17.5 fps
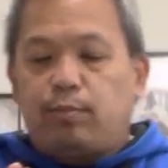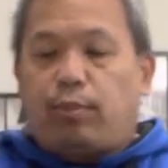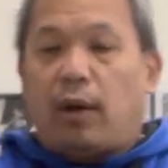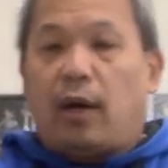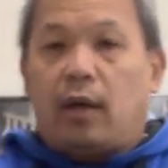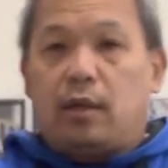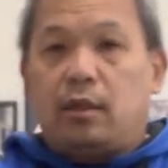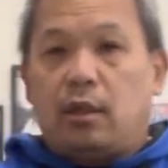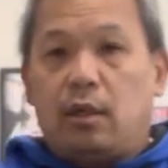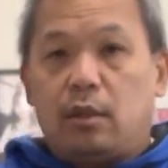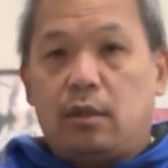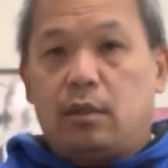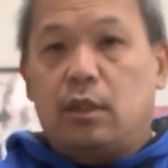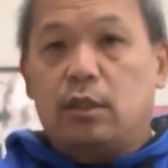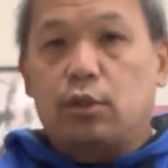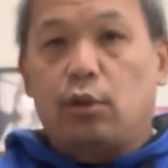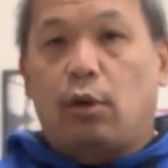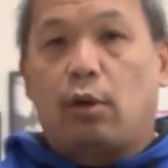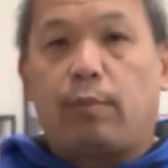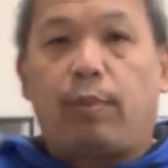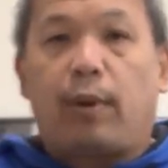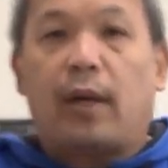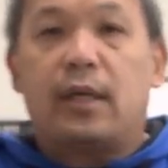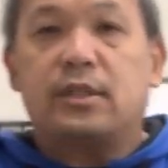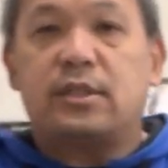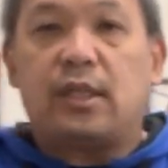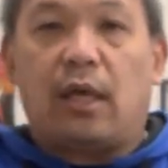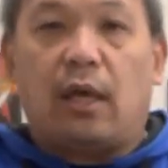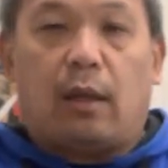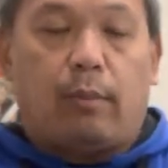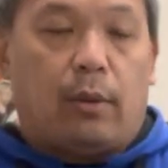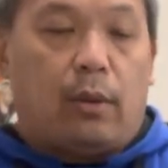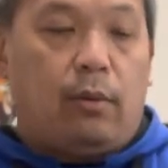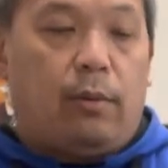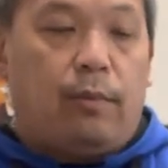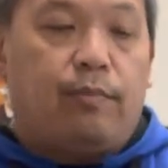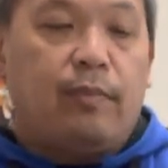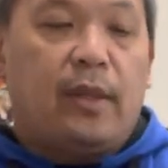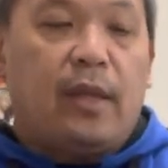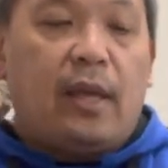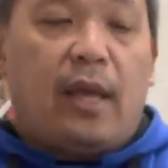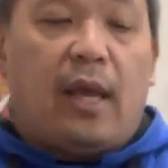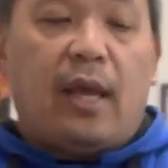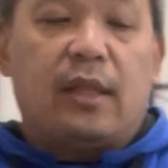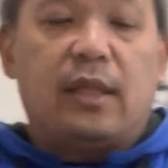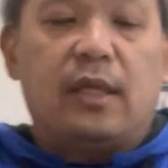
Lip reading: part, this lower part is the elbow, and